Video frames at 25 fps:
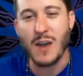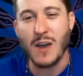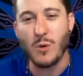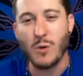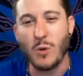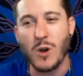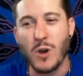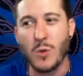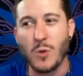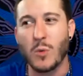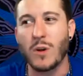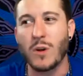
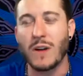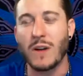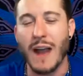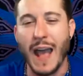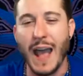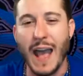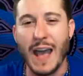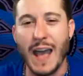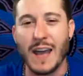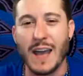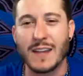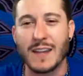we're
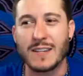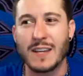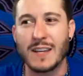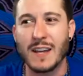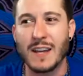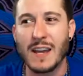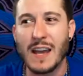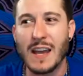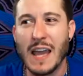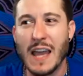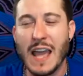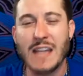at
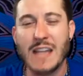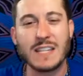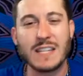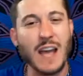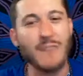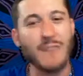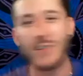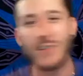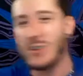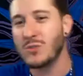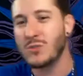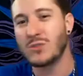is I've
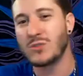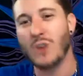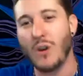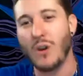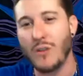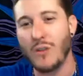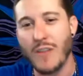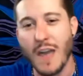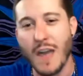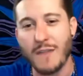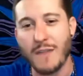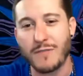used all
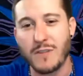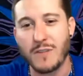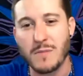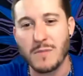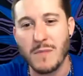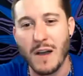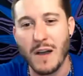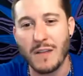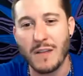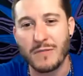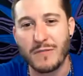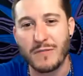that for
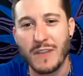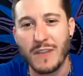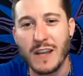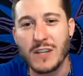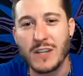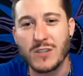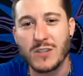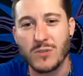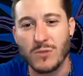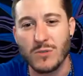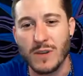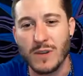my
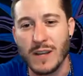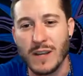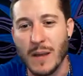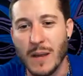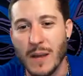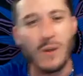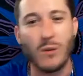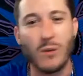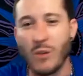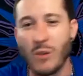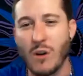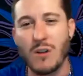victory. I'm no
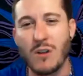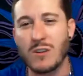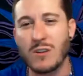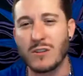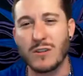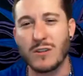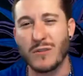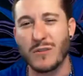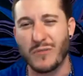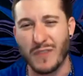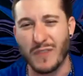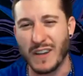longer a
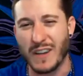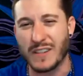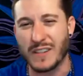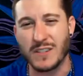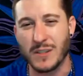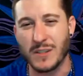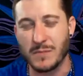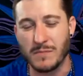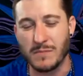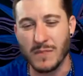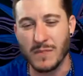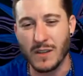
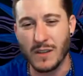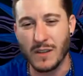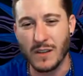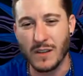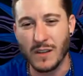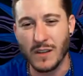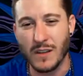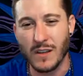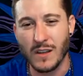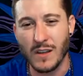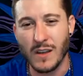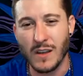victim.
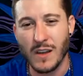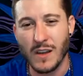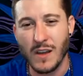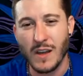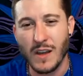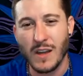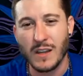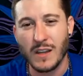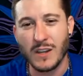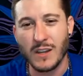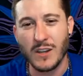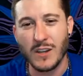
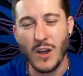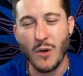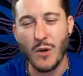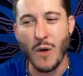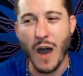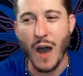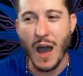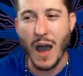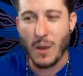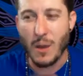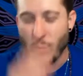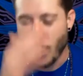You know,
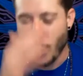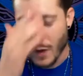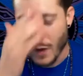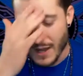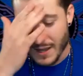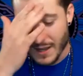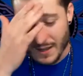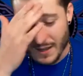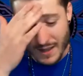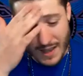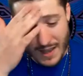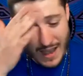I
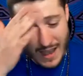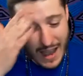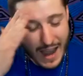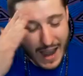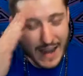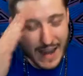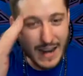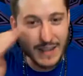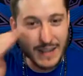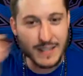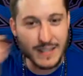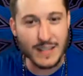went and I
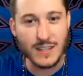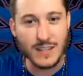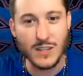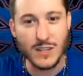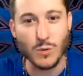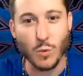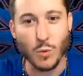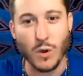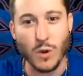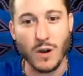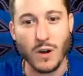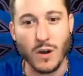did the
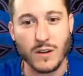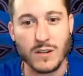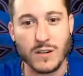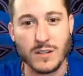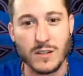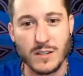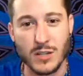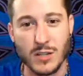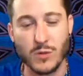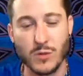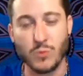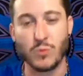work
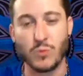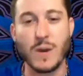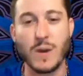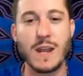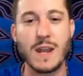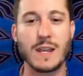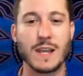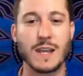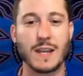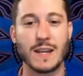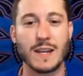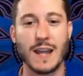to
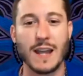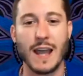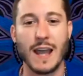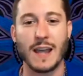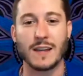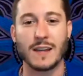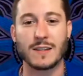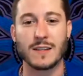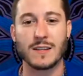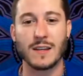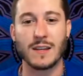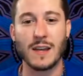
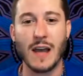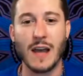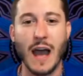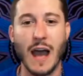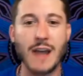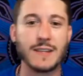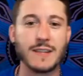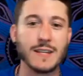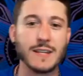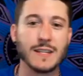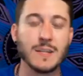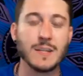reconnect. I
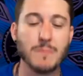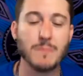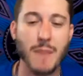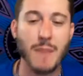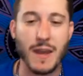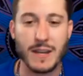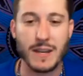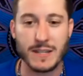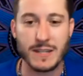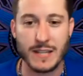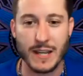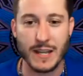did the
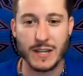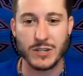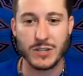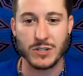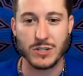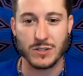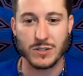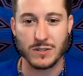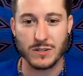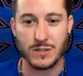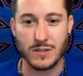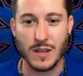
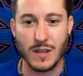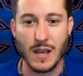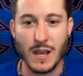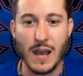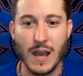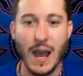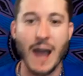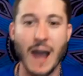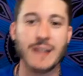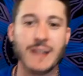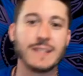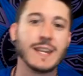meditations.
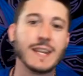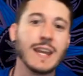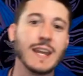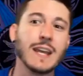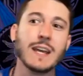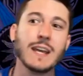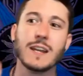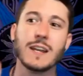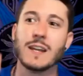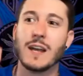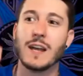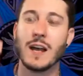I
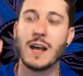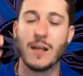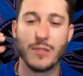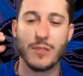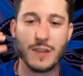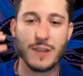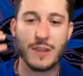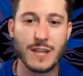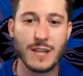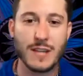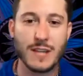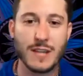did the
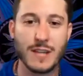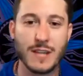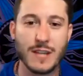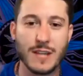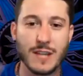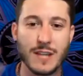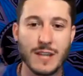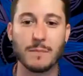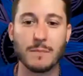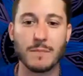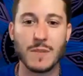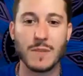
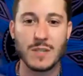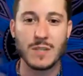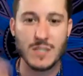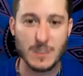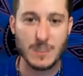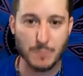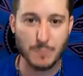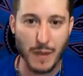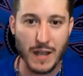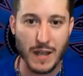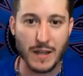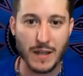time
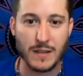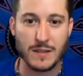spent.